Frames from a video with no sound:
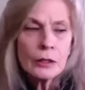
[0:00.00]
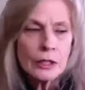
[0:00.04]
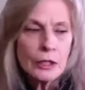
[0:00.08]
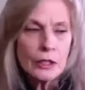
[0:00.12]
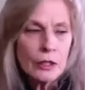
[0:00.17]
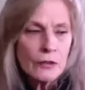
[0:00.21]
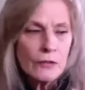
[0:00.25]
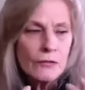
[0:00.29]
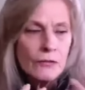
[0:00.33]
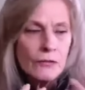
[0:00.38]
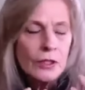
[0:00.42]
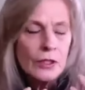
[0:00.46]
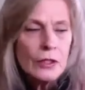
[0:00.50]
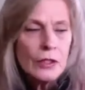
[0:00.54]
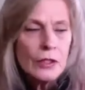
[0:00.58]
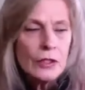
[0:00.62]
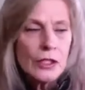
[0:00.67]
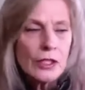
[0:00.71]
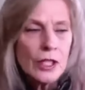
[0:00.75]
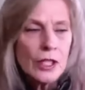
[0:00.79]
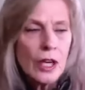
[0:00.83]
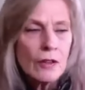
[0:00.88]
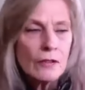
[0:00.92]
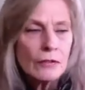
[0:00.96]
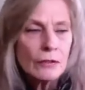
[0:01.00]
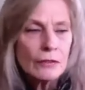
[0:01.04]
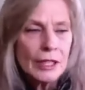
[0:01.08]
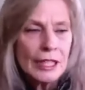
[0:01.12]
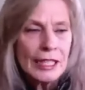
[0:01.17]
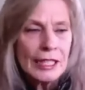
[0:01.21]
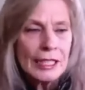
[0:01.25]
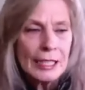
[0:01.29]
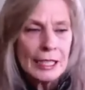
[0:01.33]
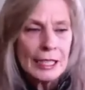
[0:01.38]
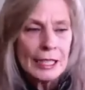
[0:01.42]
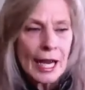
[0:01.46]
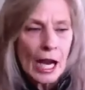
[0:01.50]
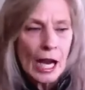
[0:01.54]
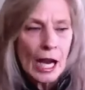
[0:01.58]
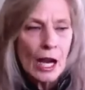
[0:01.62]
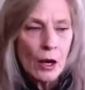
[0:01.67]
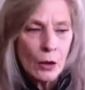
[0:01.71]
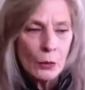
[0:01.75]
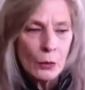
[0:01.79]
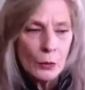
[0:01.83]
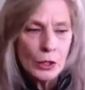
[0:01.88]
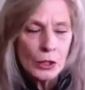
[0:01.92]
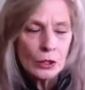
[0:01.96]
can feel yourself leaning out.